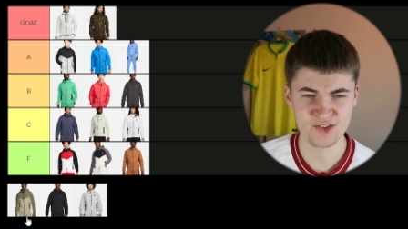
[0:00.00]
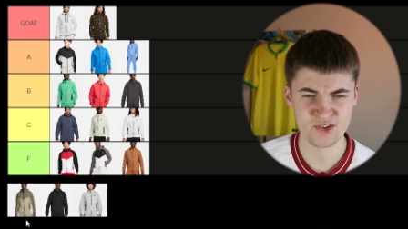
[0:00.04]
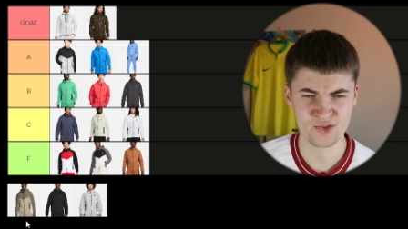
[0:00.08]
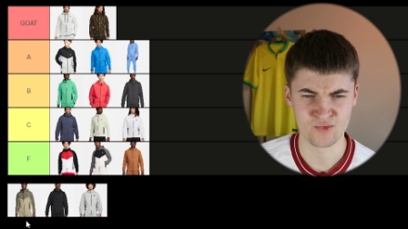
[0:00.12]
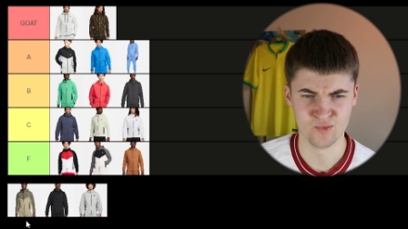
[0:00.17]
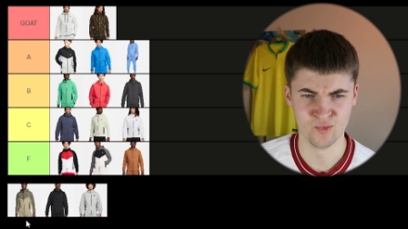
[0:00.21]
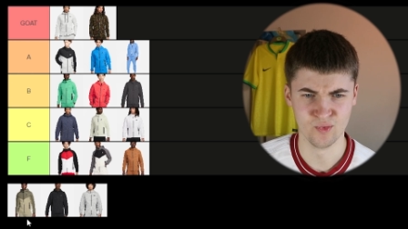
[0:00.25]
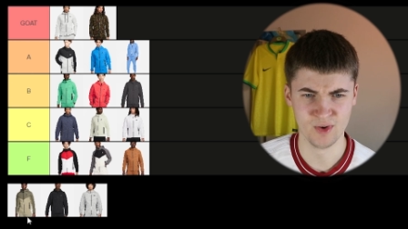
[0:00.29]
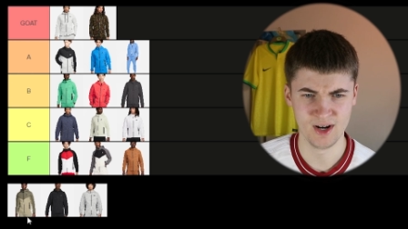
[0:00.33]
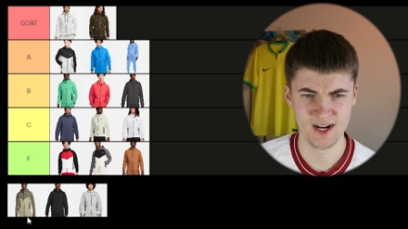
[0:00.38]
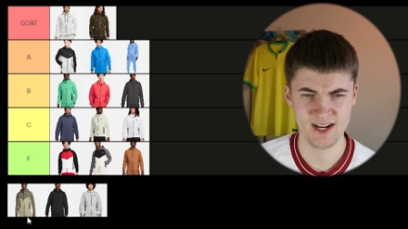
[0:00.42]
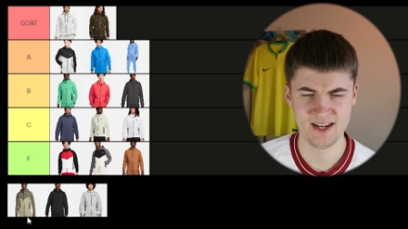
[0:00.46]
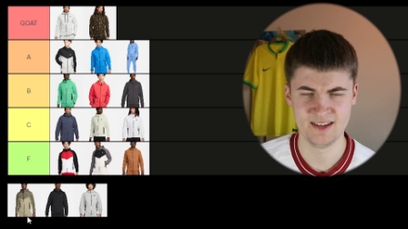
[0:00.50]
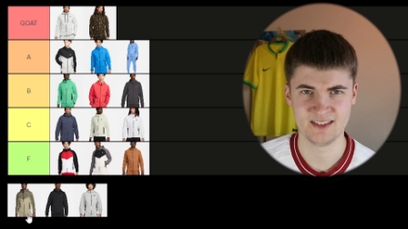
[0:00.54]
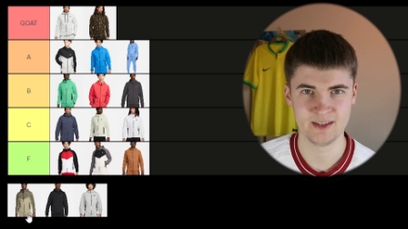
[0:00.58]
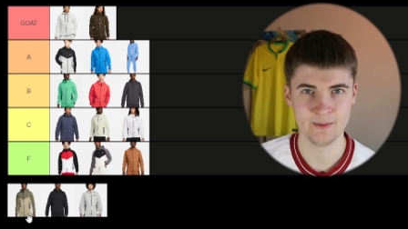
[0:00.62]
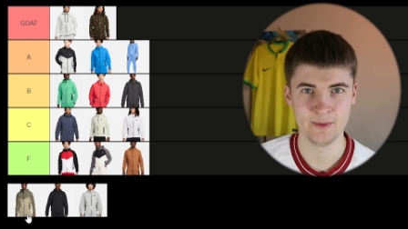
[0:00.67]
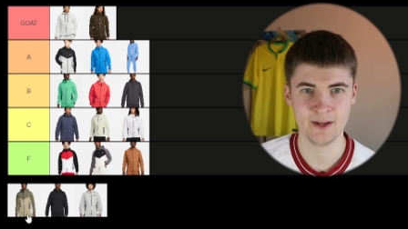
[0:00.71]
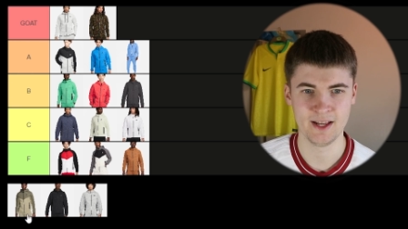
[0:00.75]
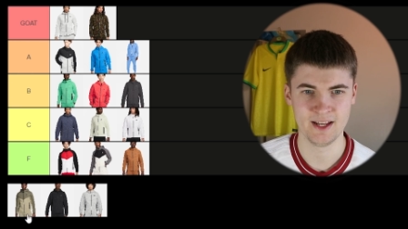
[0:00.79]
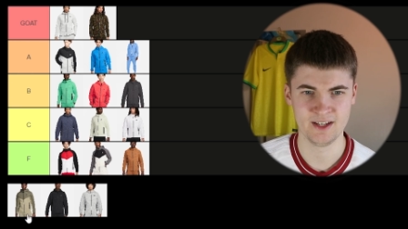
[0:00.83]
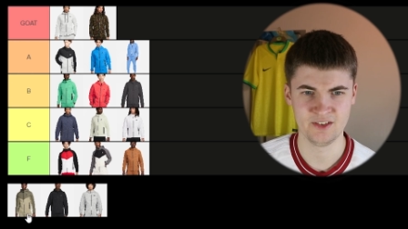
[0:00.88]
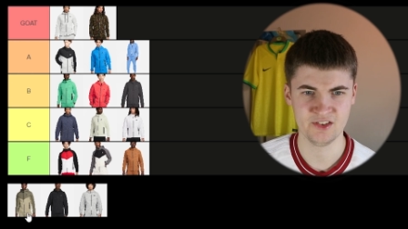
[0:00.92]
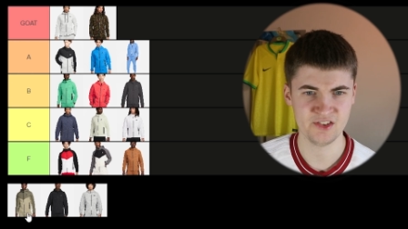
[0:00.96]
is just really
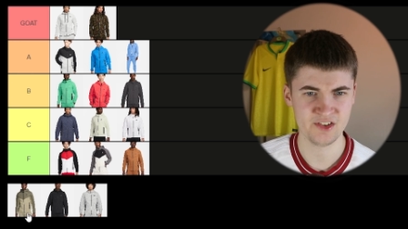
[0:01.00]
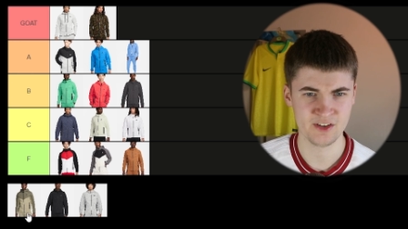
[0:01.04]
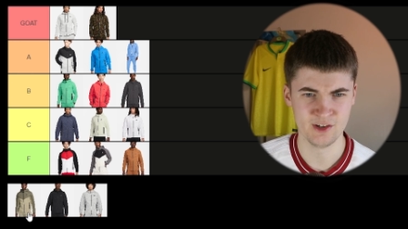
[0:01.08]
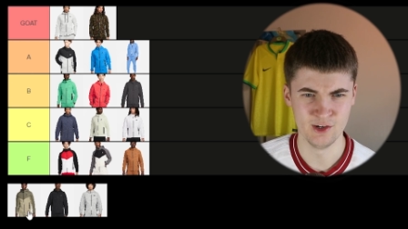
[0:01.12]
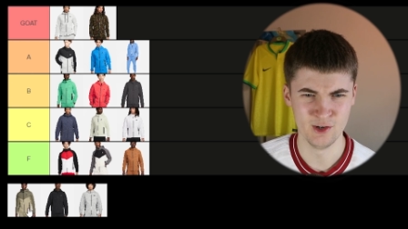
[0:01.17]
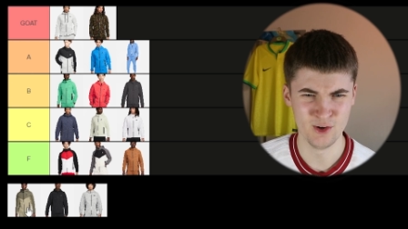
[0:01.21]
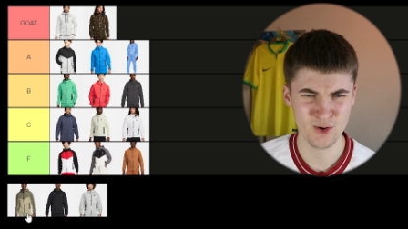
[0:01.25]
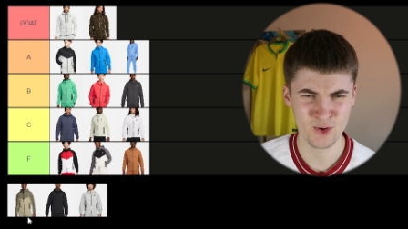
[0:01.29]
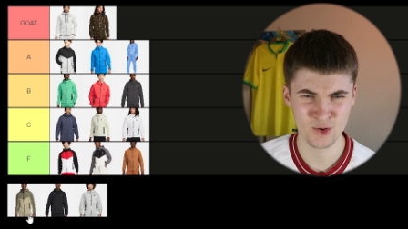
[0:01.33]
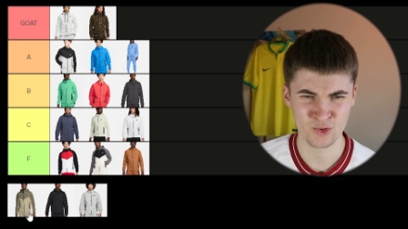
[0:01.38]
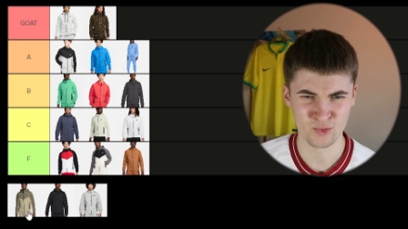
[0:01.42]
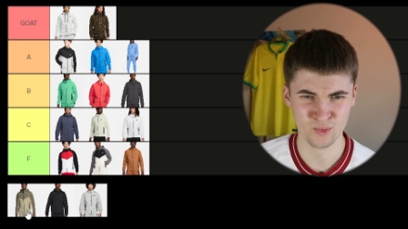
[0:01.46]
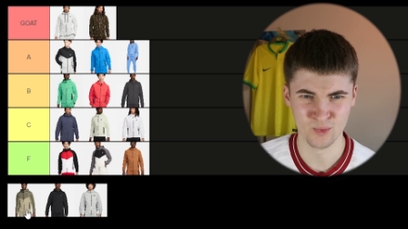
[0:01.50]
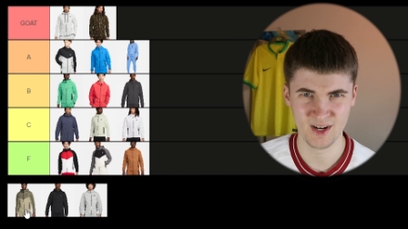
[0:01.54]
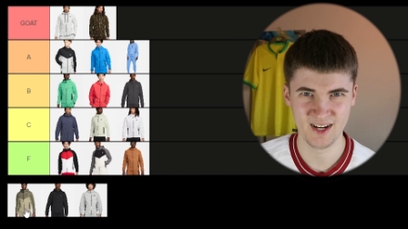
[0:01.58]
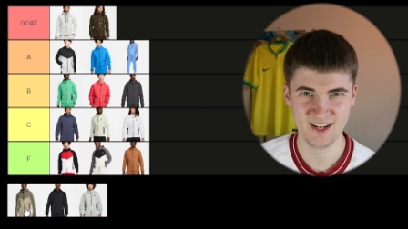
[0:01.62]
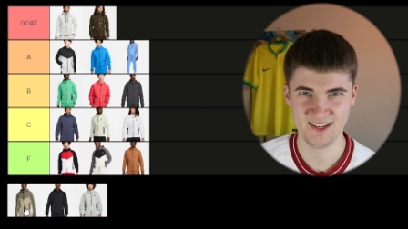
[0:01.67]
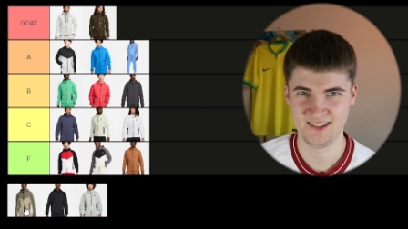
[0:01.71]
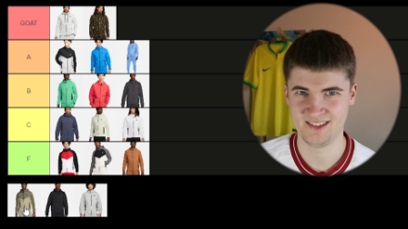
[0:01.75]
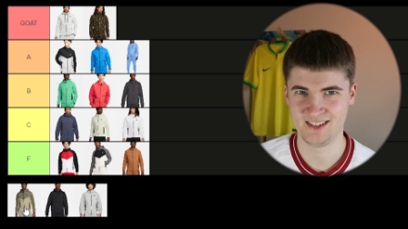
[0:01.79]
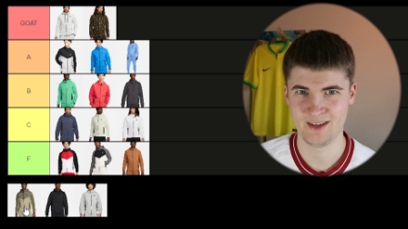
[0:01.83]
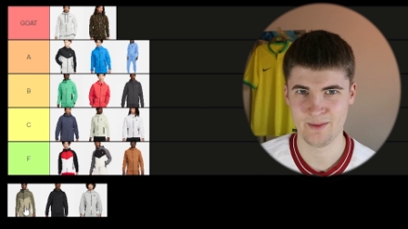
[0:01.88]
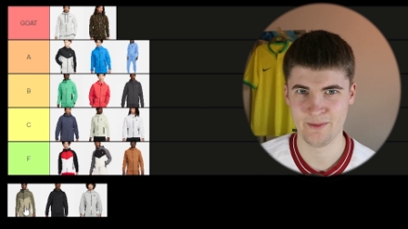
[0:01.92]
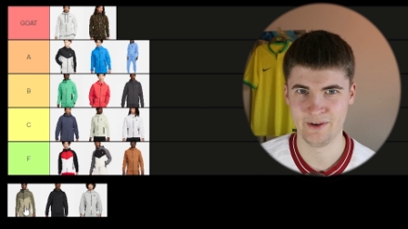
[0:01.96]
similar. It just looks
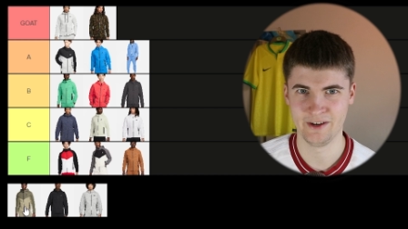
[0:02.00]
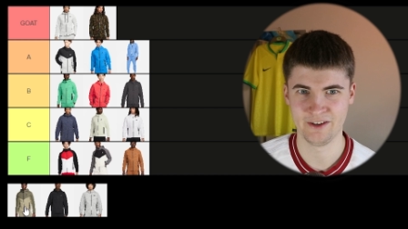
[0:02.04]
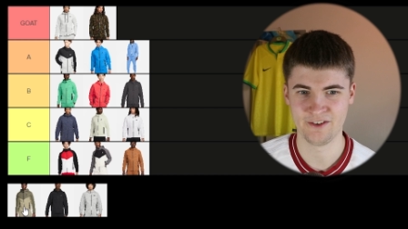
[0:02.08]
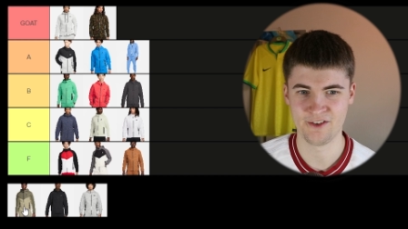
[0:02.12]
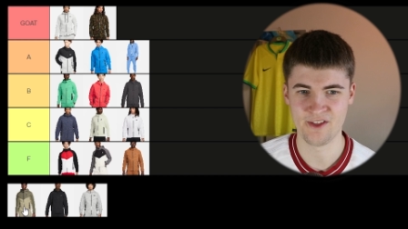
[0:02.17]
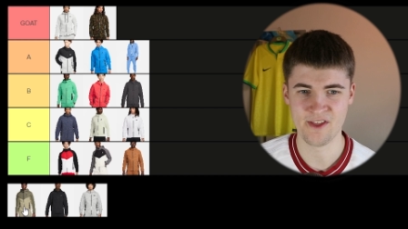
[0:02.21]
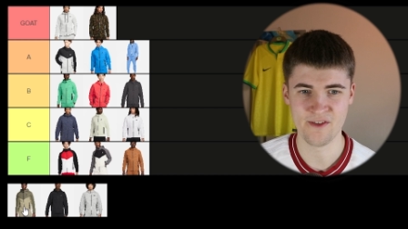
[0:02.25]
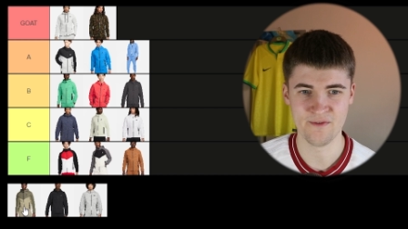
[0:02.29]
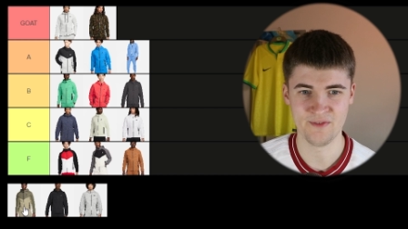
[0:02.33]
really similar to